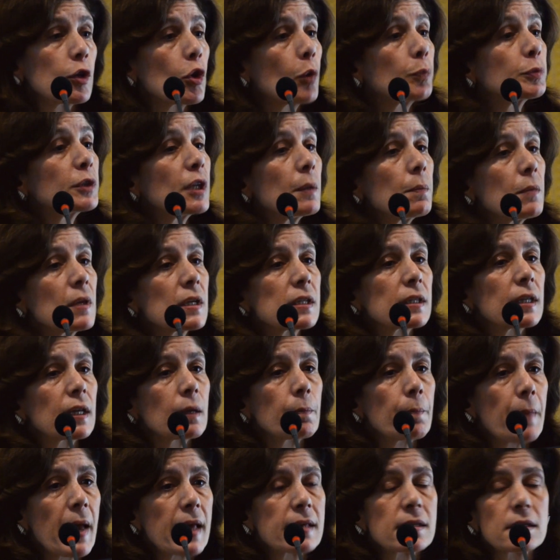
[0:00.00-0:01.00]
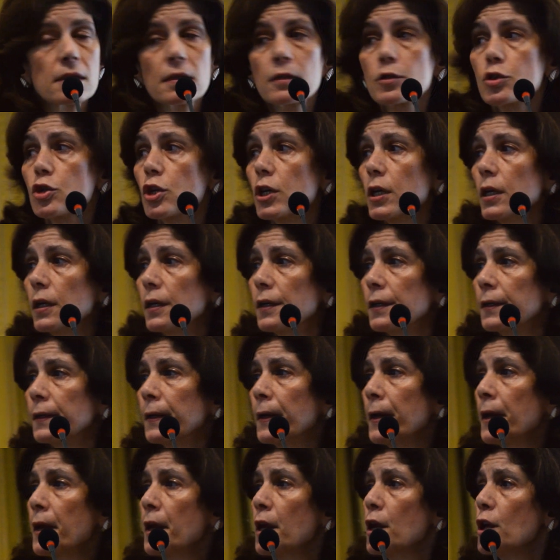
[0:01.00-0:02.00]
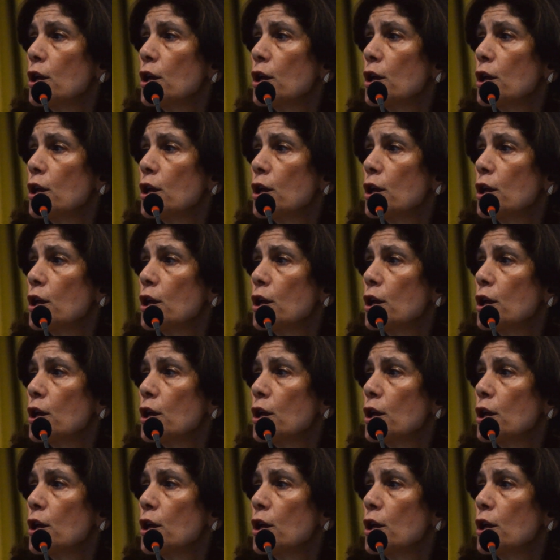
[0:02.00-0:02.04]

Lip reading: optimistic message here.